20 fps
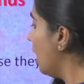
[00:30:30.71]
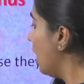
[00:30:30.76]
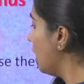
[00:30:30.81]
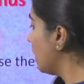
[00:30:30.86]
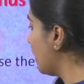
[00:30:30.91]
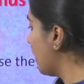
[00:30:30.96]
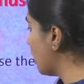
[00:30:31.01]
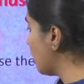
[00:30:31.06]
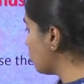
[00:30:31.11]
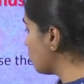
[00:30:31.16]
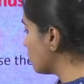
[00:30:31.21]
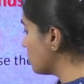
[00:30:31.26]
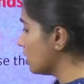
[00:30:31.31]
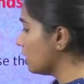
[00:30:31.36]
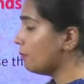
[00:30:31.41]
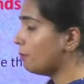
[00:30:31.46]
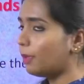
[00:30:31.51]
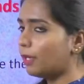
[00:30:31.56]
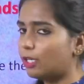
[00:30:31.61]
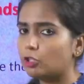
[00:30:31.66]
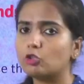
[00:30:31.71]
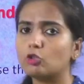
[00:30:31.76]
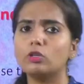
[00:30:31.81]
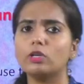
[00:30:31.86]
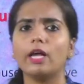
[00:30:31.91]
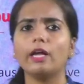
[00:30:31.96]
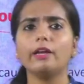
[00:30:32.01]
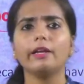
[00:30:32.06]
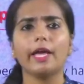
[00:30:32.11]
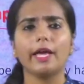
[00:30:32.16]
kerosene, petrol
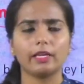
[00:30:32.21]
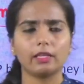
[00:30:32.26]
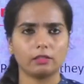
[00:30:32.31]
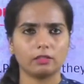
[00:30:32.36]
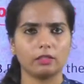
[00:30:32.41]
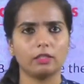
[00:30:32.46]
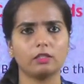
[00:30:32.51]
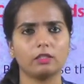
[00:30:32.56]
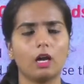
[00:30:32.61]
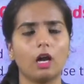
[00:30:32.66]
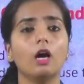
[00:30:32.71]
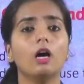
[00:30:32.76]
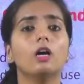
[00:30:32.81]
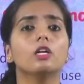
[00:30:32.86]
and etc.